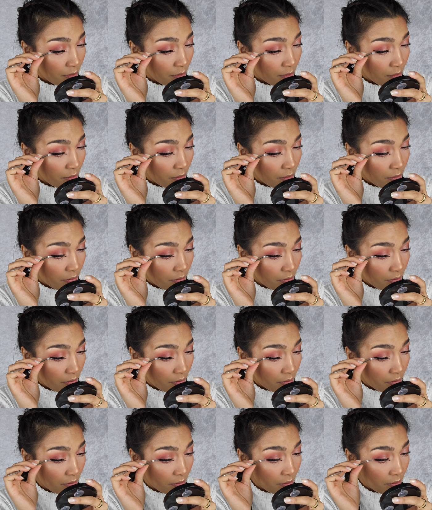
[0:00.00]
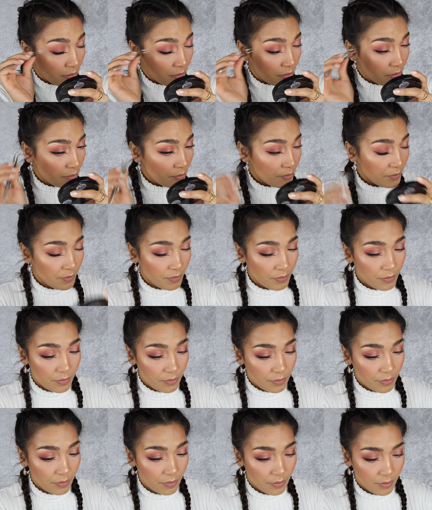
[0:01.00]

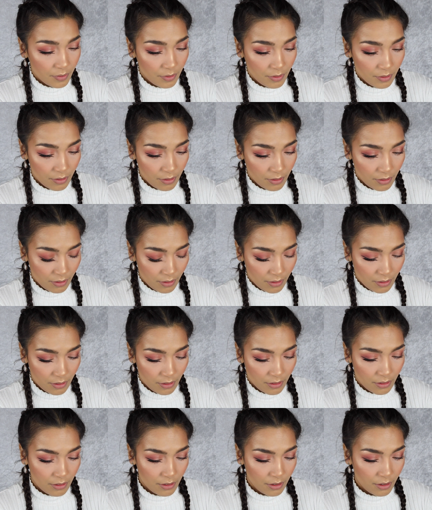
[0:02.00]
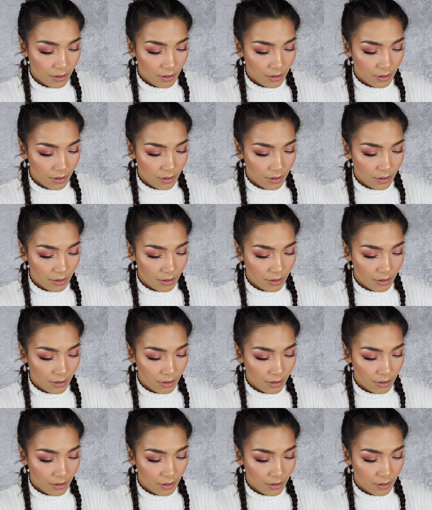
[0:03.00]
Nothing is said.